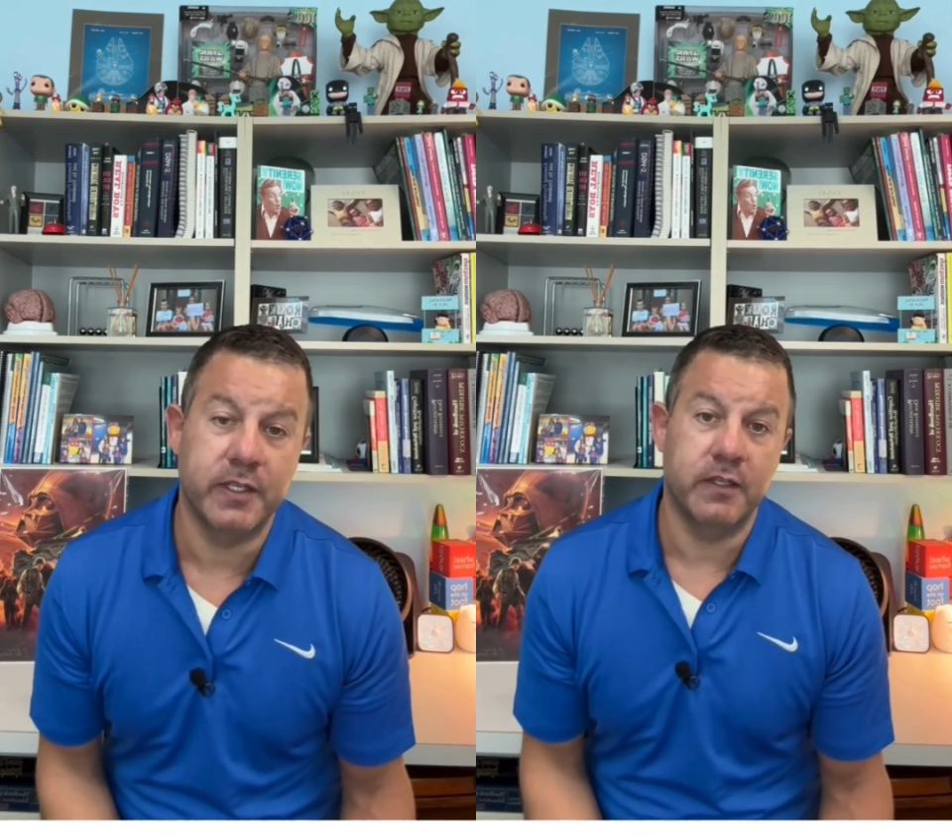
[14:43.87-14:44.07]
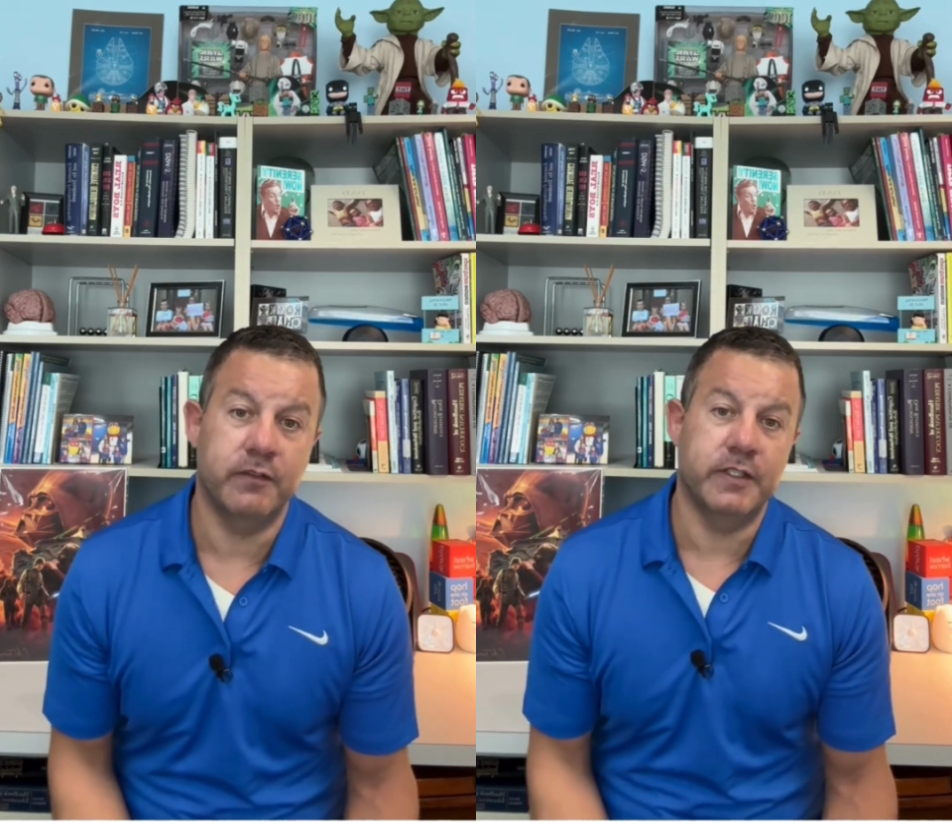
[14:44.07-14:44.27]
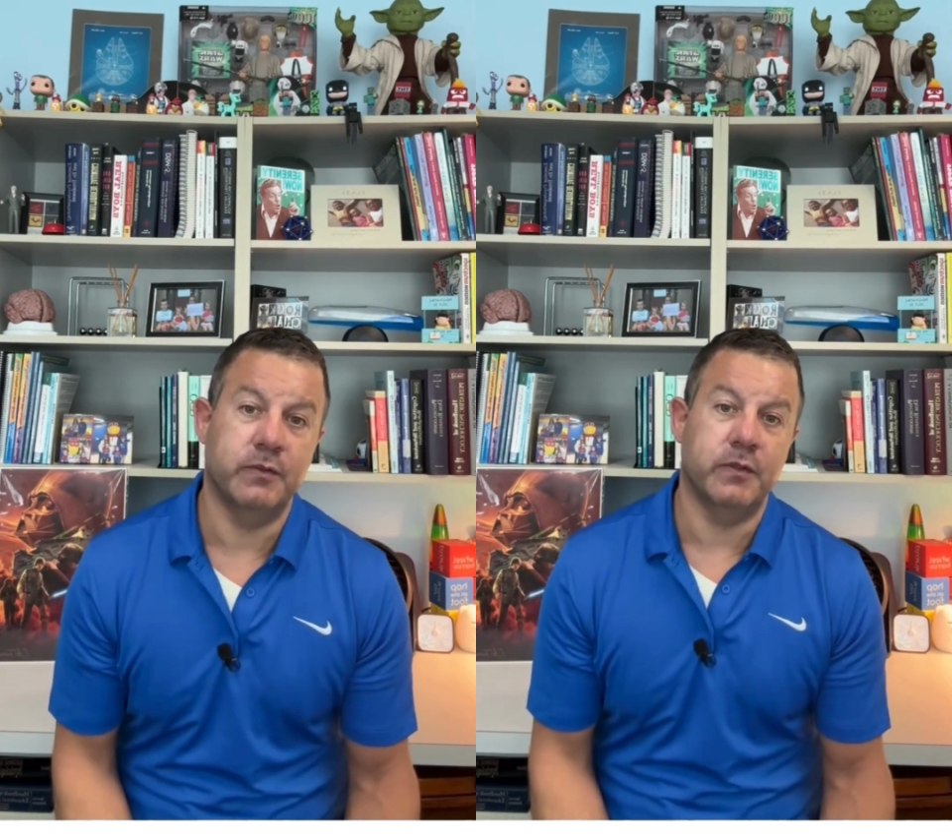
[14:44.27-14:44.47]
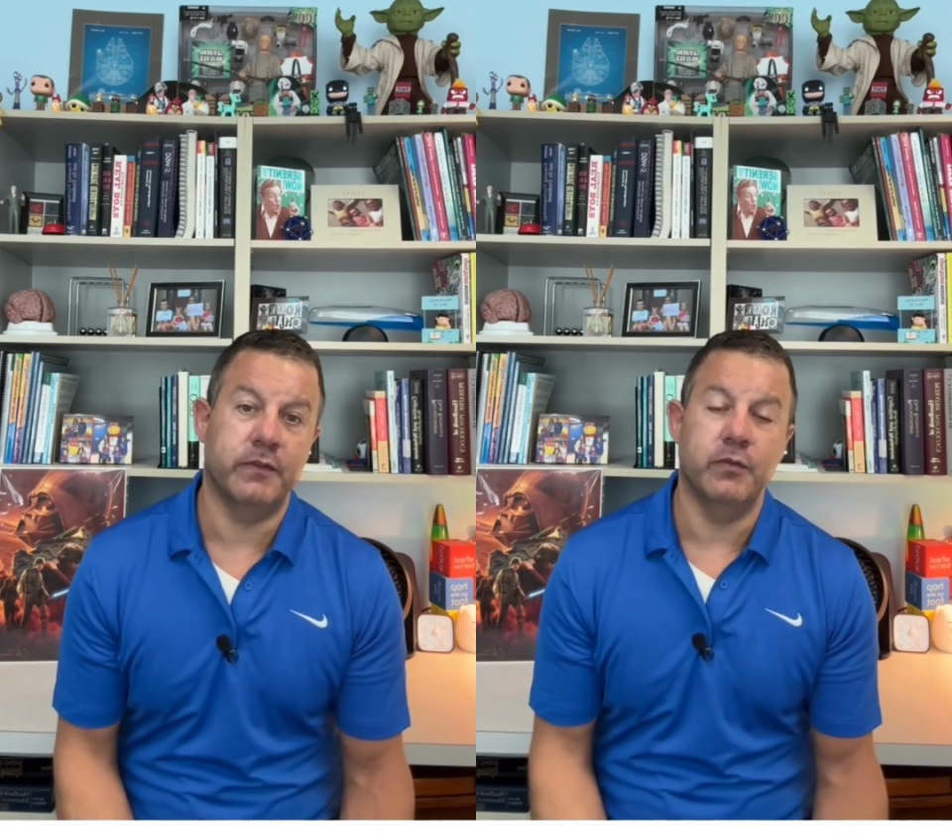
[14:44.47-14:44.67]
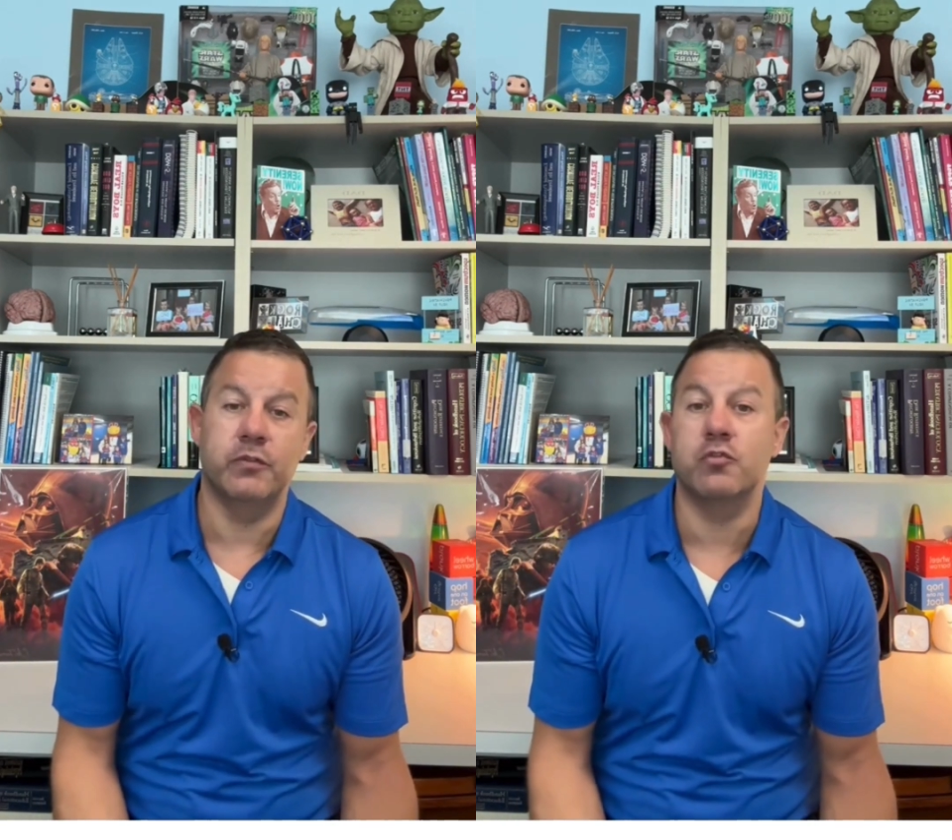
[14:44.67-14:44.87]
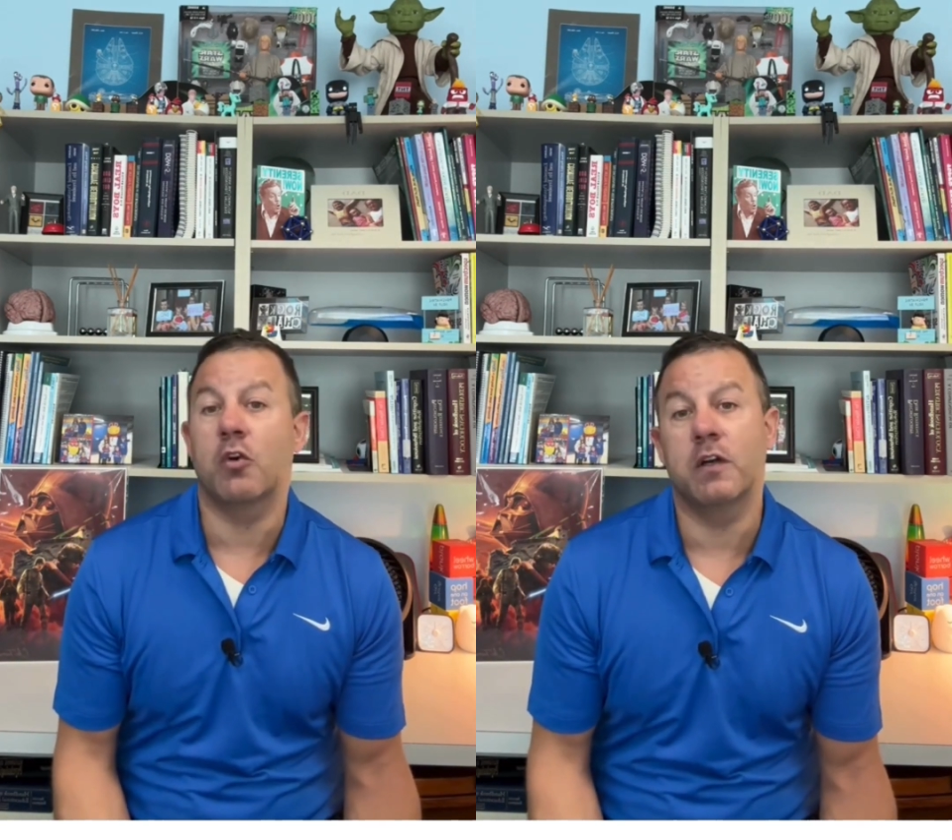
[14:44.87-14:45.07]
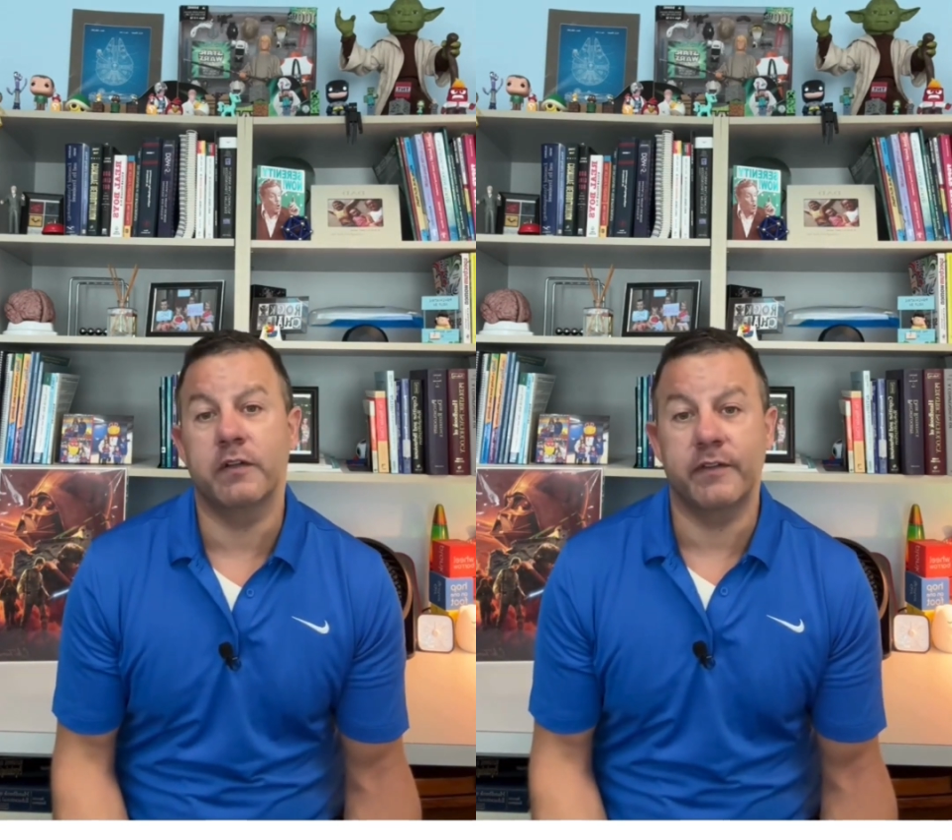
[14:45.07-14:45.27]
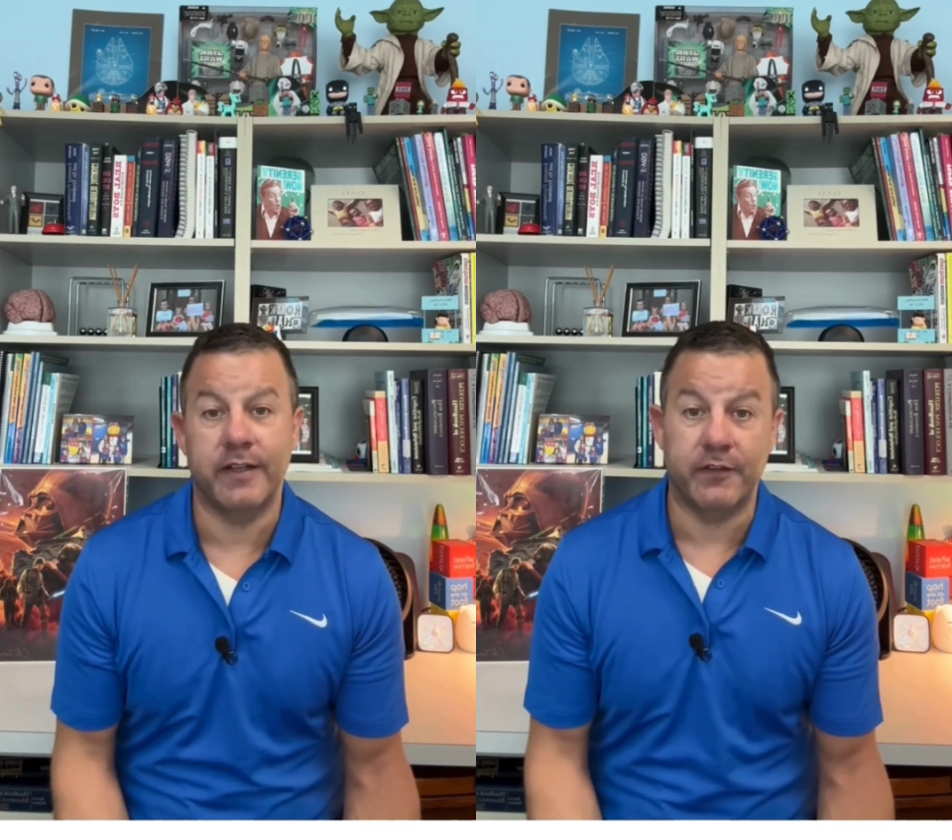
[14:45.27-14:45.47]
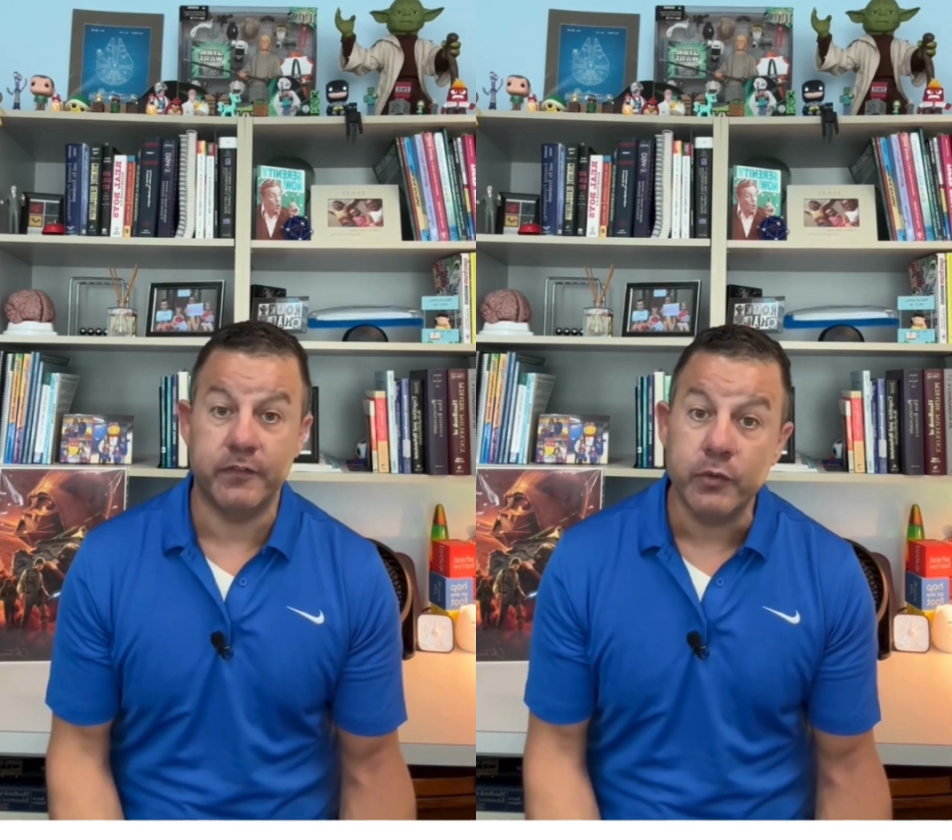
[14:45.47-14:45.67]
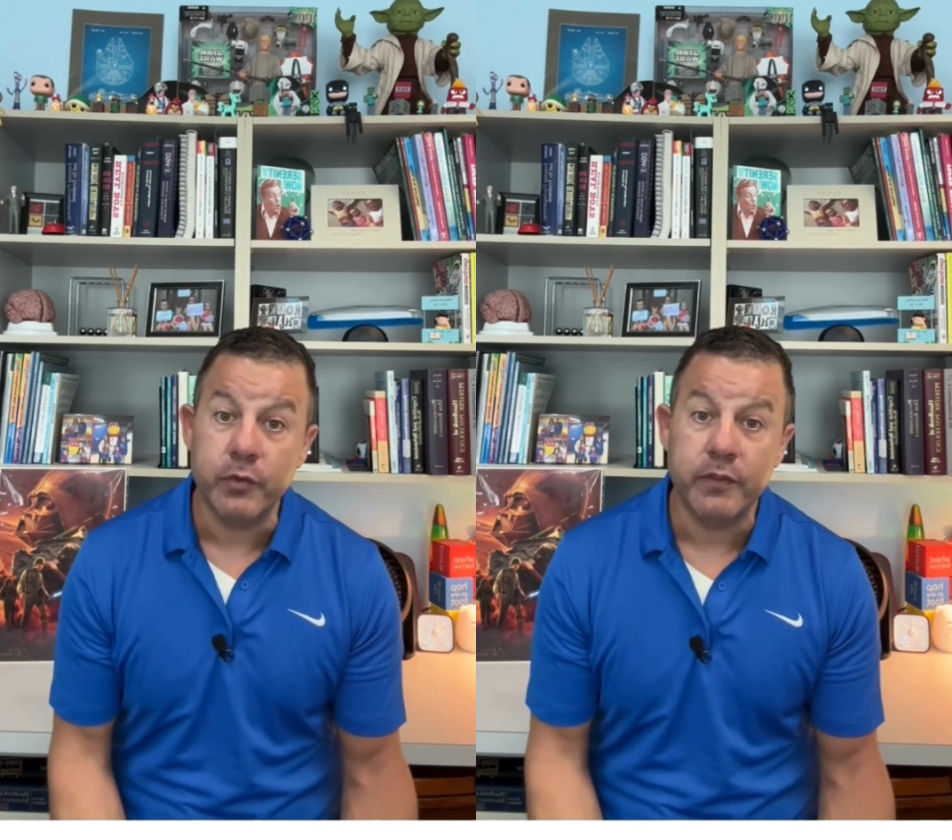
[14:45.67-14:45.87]
individuals who struggle to
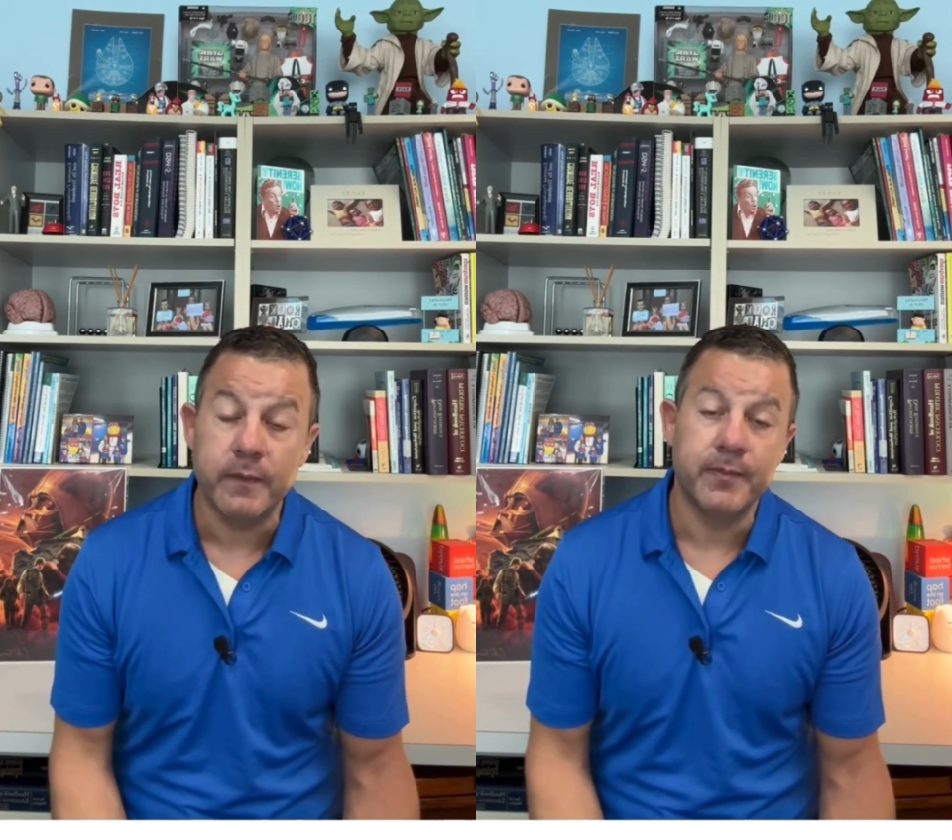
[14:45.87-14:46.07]
self-soothe.